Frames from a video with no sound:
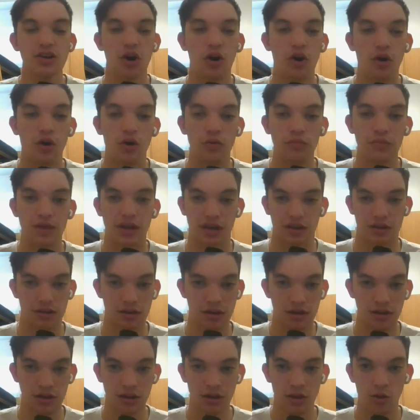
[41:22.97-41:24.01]
Coleman,
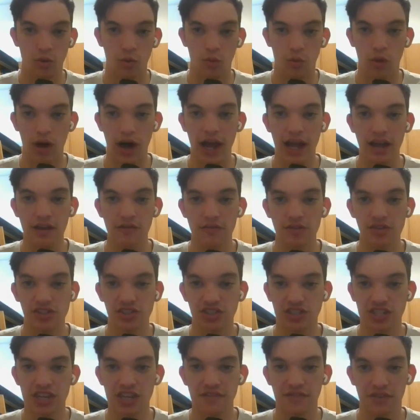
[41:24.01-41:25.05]
wide
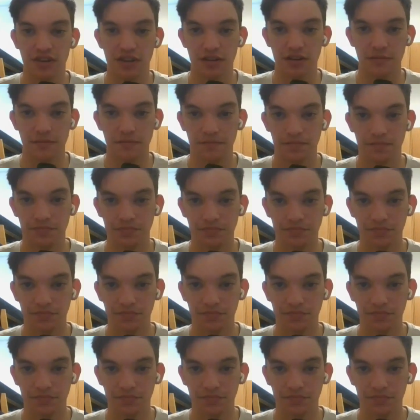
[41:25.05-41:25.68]
receiver